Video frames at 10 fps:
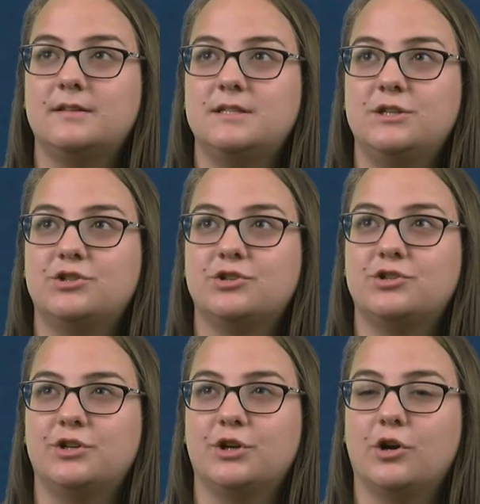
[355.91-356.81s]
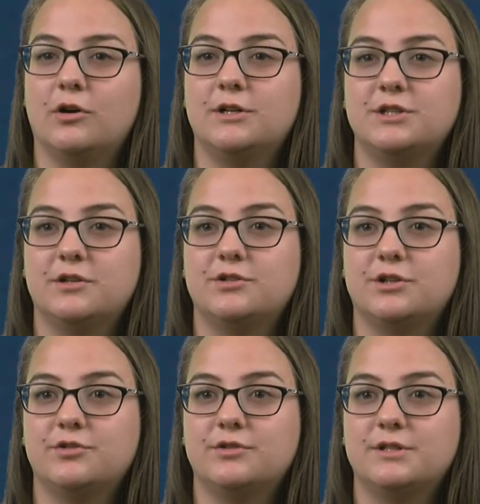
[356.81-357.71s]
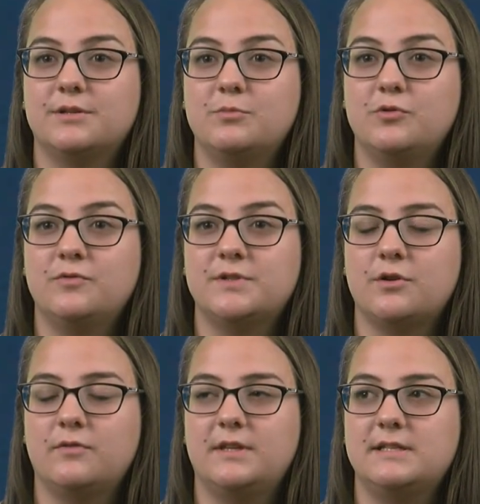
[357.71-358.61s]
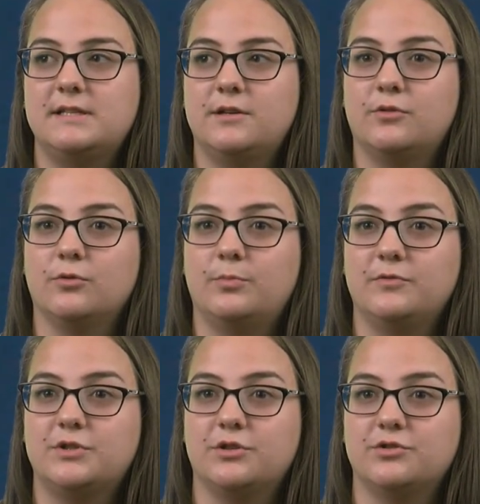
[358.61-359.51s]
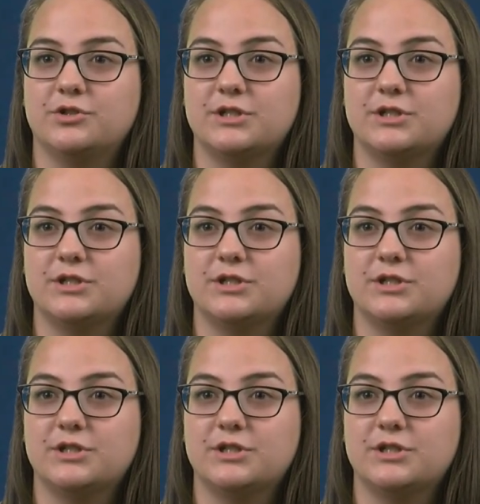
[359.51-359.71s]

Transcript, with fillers: teachers should encourage their children to move. So if they see a group of children